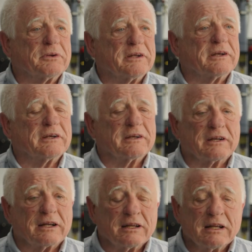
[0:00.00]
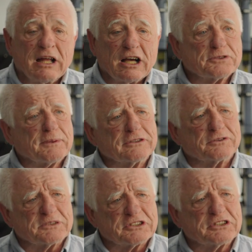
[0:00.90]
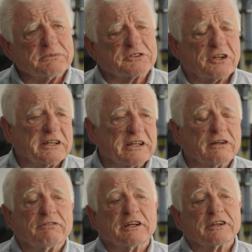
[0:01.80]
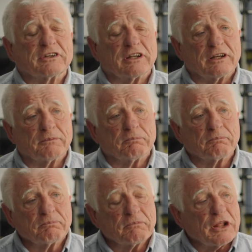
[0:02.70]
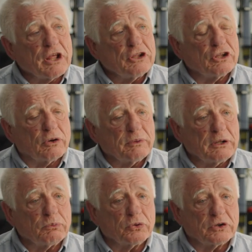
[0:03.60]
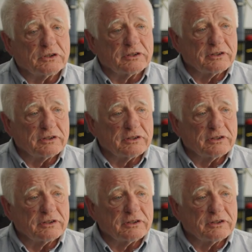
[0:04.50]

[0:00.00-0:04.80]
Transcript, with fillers: And uh, I suppose it was Jim's ideal that, um, you know, he would